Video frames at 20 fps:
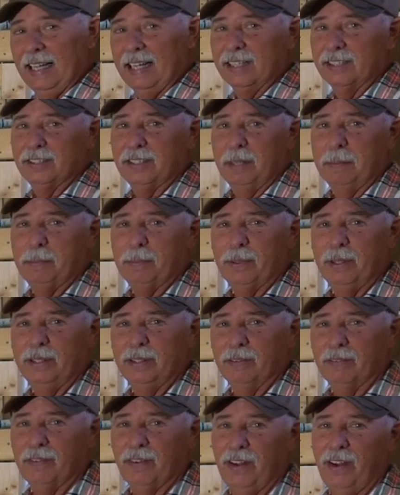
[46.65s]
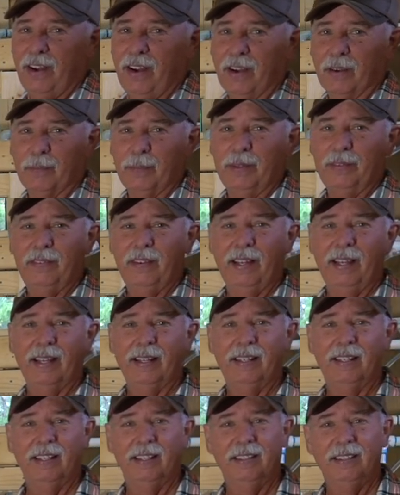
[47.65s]
got to separate the flock. We've
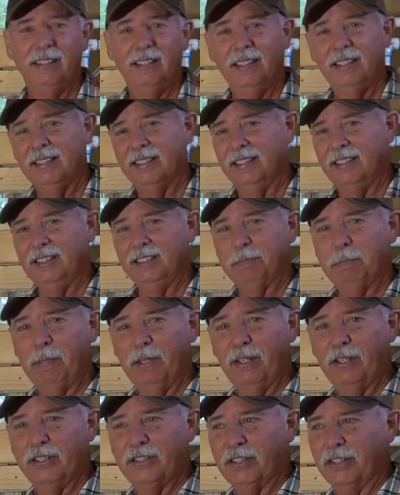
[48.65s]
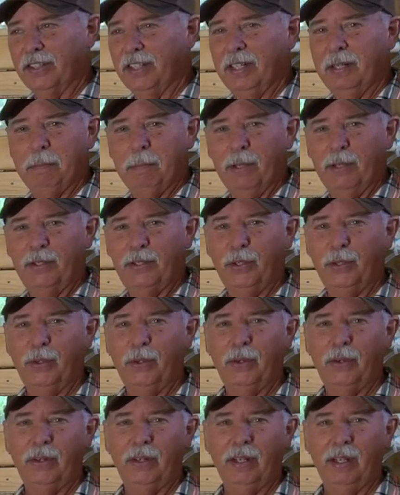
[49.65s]
had uh, these birds are getting
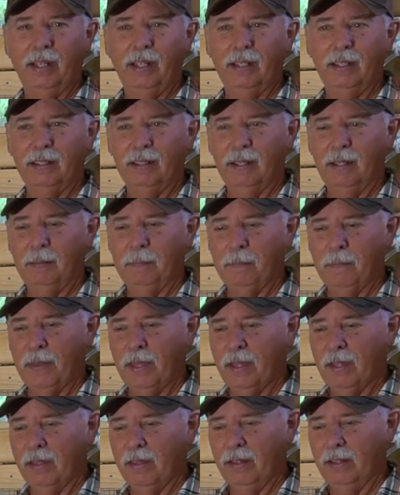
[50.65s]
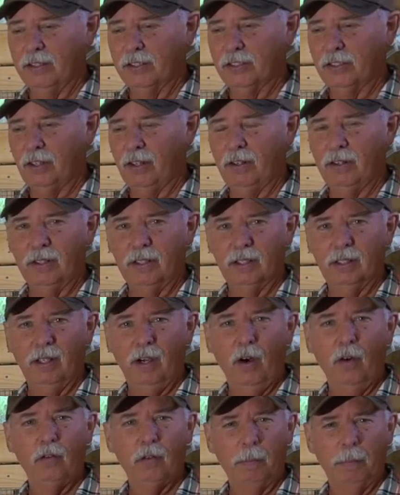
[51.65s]
mature and um, they're starting to
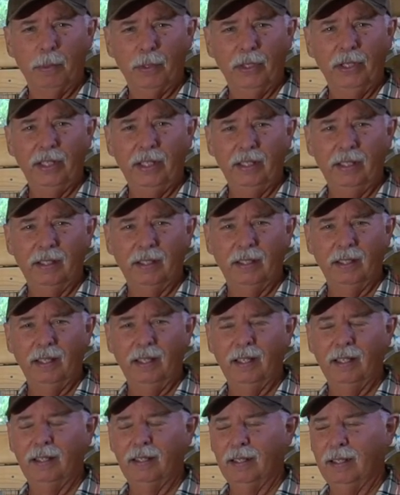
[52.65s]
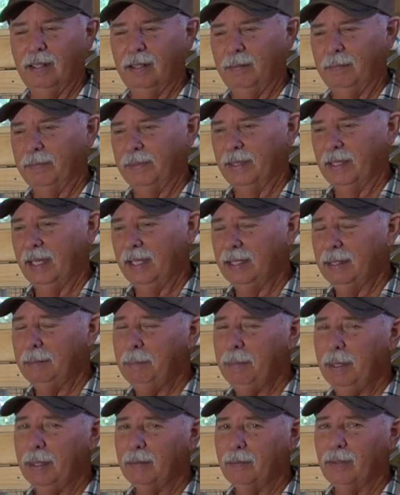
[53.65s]
overbreed, and um, that
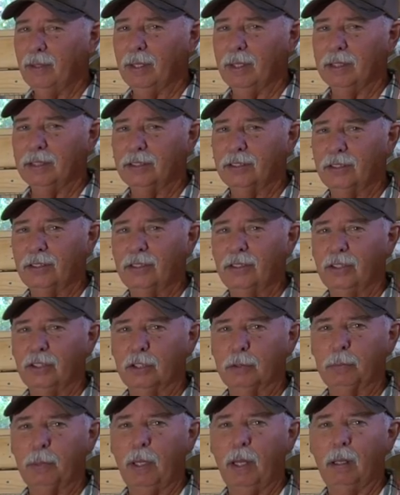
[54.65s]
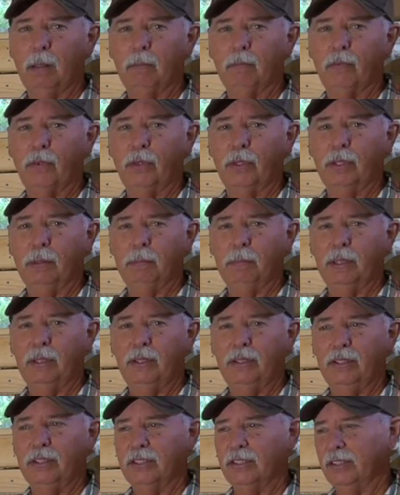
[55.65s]
can be a really serious problem for your
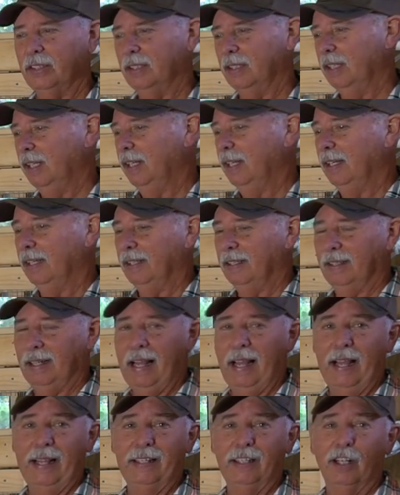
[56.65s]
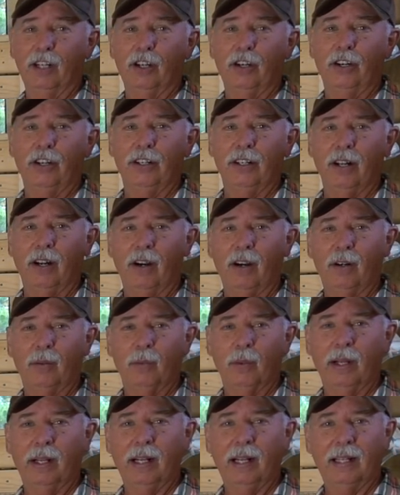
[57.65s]
birds. And, and I had to learn it the
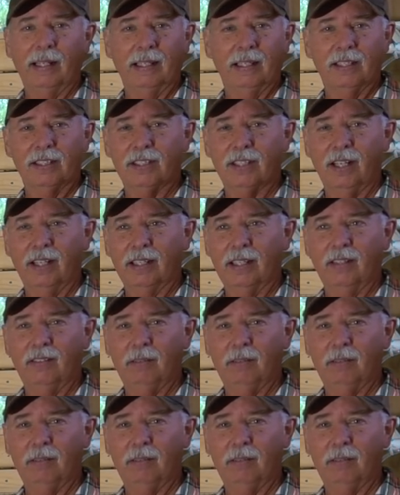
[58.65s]
hard way, I guess, like